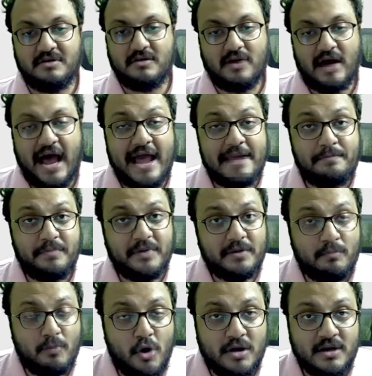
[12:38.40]

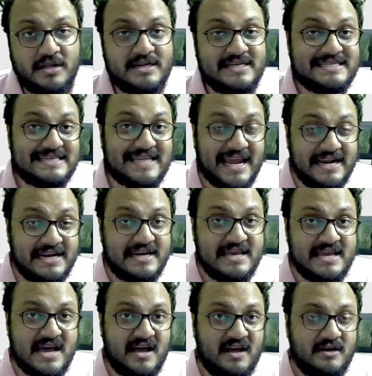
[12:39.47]
hyper-modernist
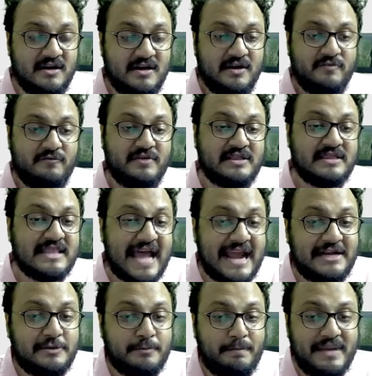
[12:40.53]
idea with
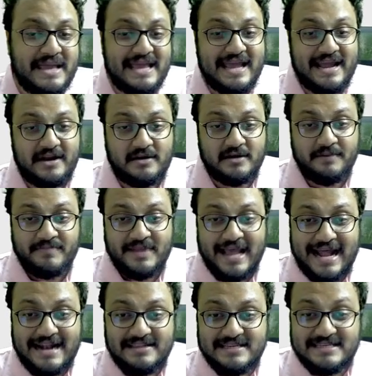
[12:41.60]
knight b8
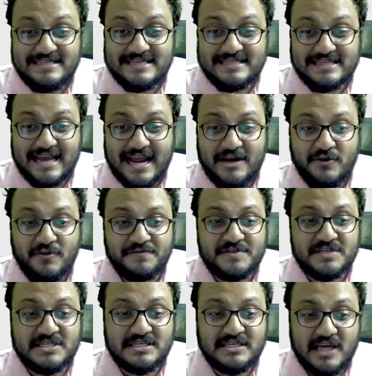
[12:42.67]
and this is kind of
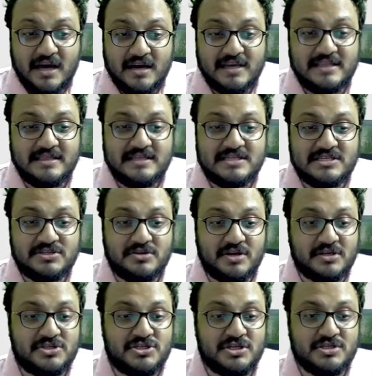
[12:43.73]
stuck in the
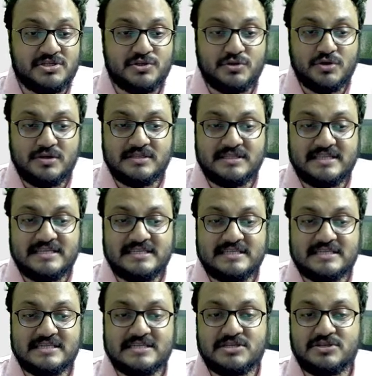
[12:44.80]
structures. You know, this
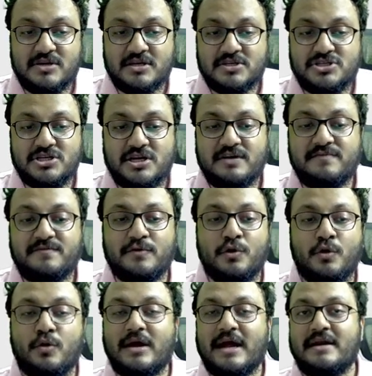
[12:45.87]
structure, if you
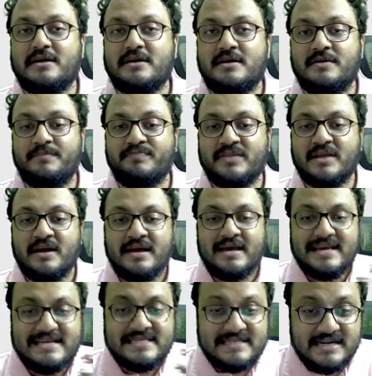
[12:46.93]
look at it,
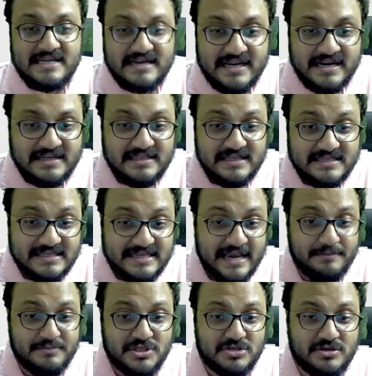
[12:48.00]
isn't it the
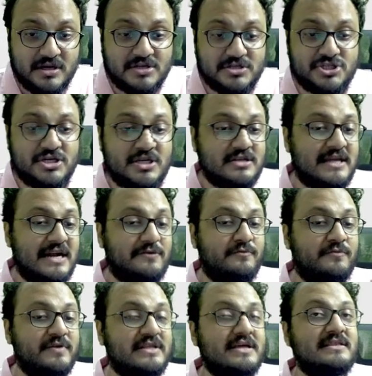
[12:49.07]
same structure that
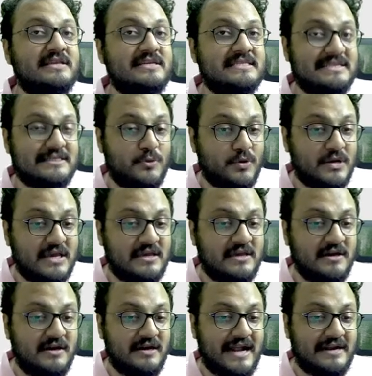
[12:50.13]
Vidit is looking here
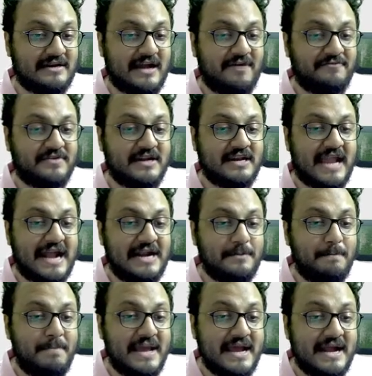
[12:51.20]
at? After knight
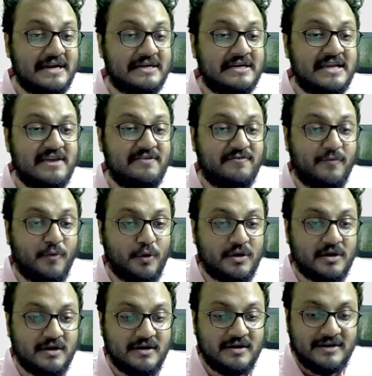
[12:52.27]
b8,
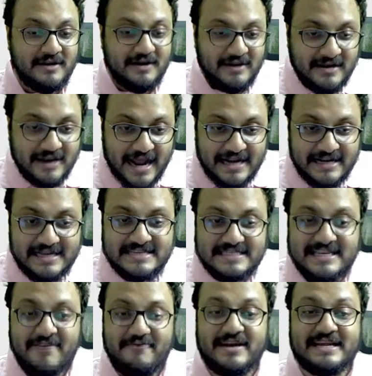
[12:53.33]
d4, knight
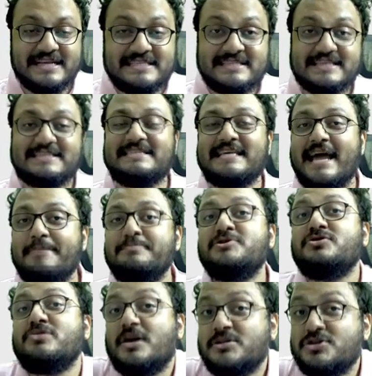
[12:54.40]
d7, it's the same
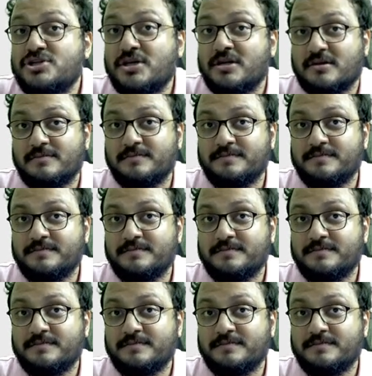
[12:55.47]
structure.